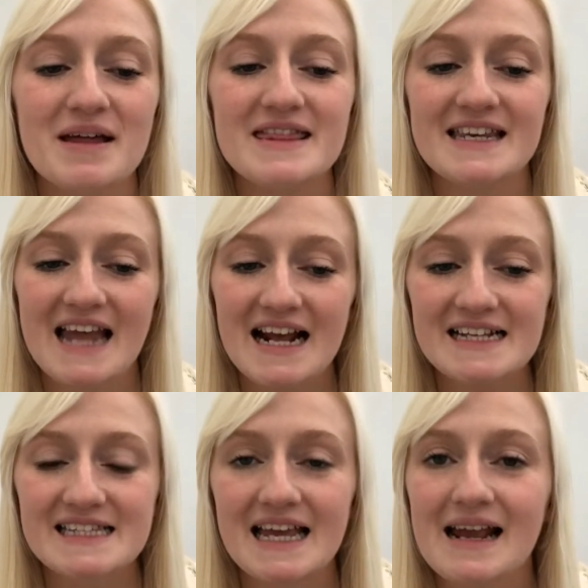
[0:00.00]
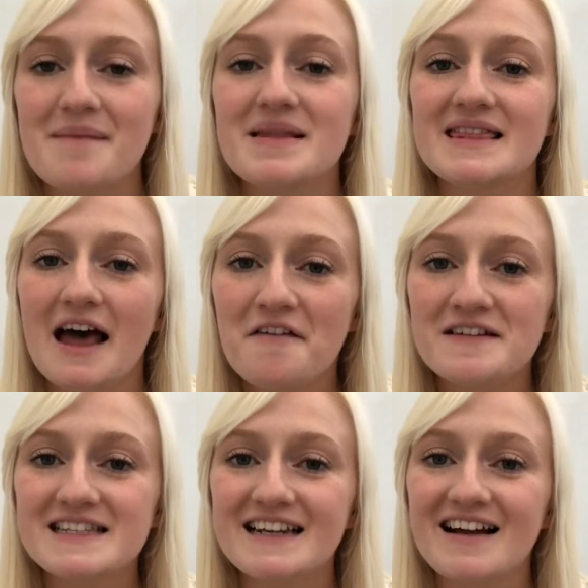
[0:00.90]
The next thing,
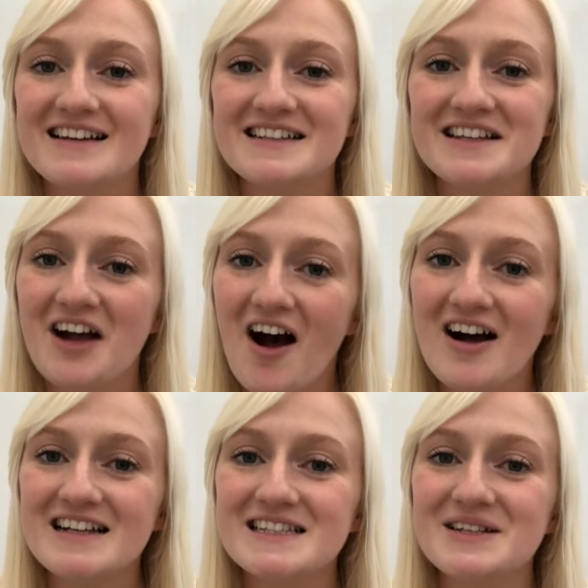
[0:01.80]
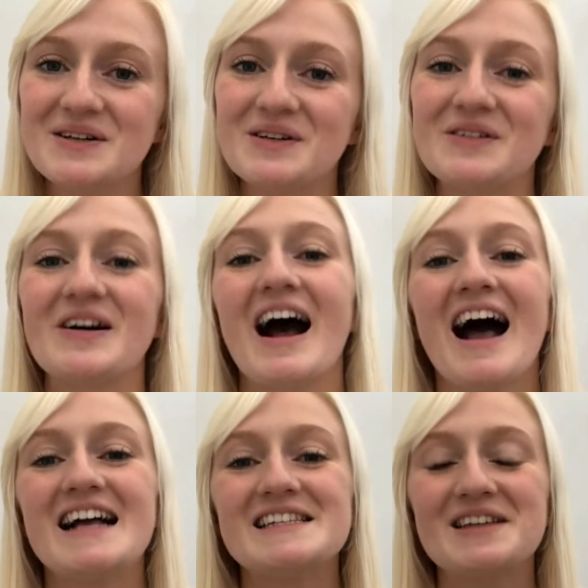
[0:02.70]
Maleficent under the castle.
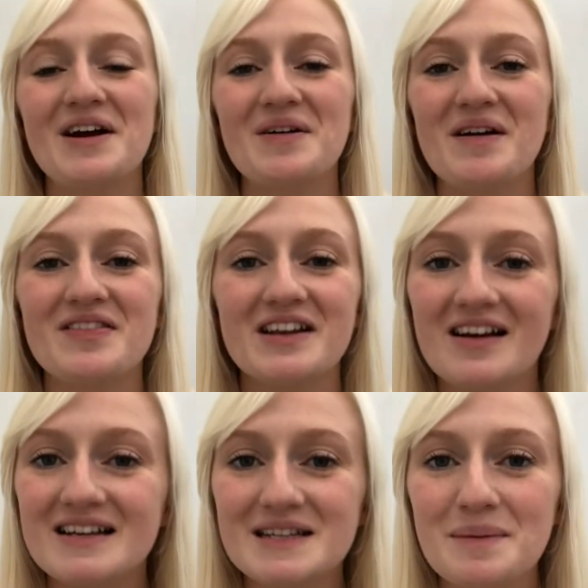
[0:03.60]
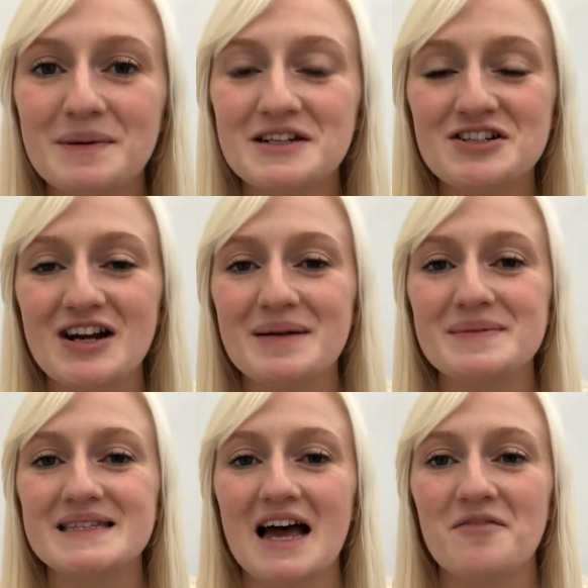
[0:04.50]
So the last couple of
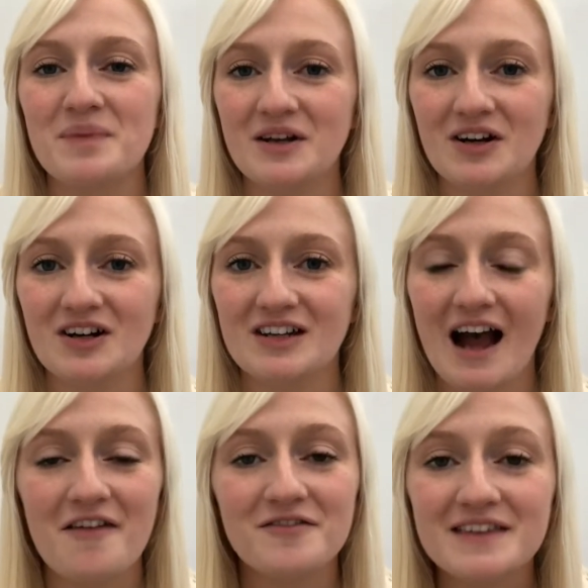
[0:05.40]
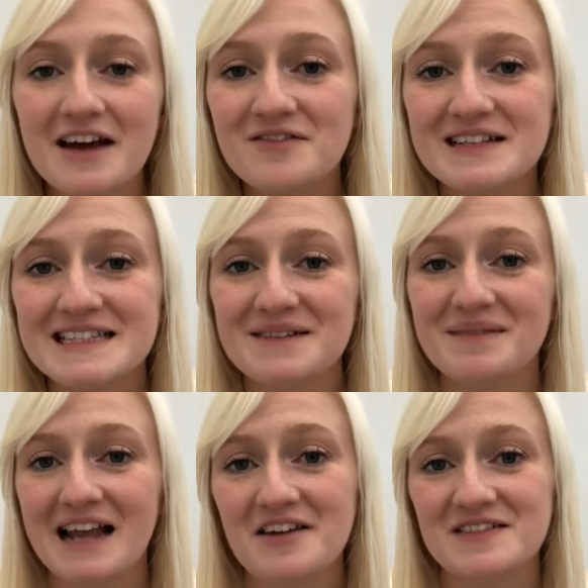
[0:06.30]
trips that I've been on, I've never seen
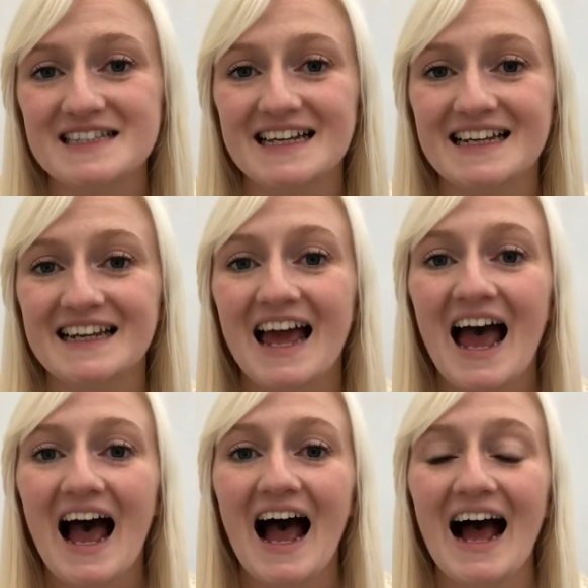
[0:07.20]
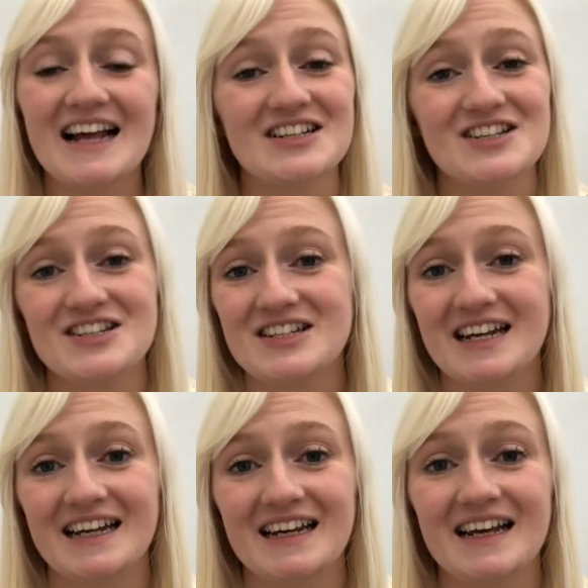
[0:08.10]
Maleficent, and
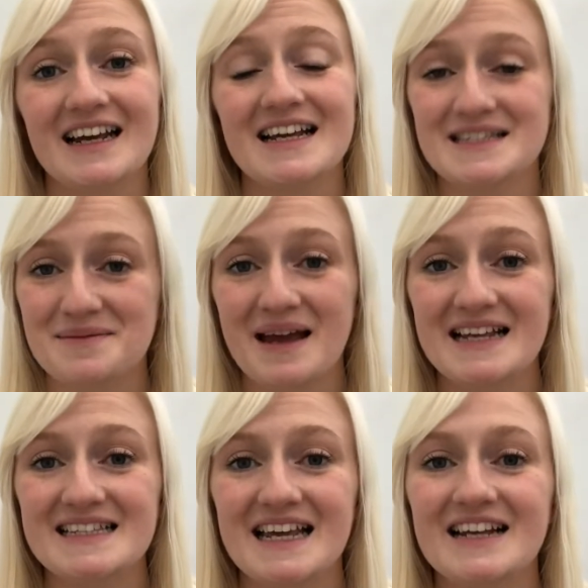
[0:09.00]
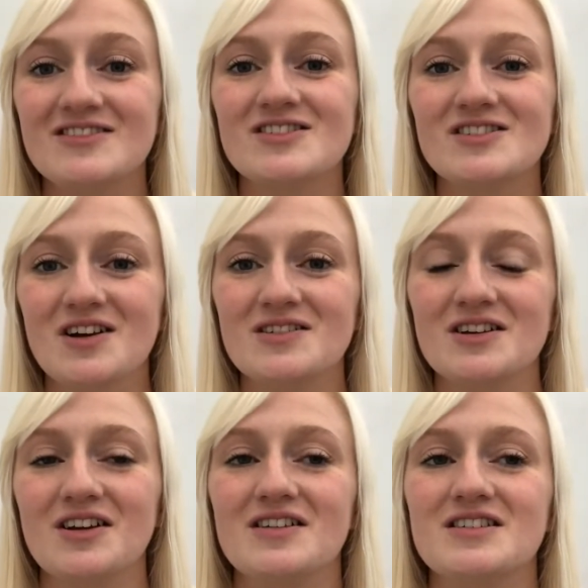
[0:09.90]
she is amazing, so cute.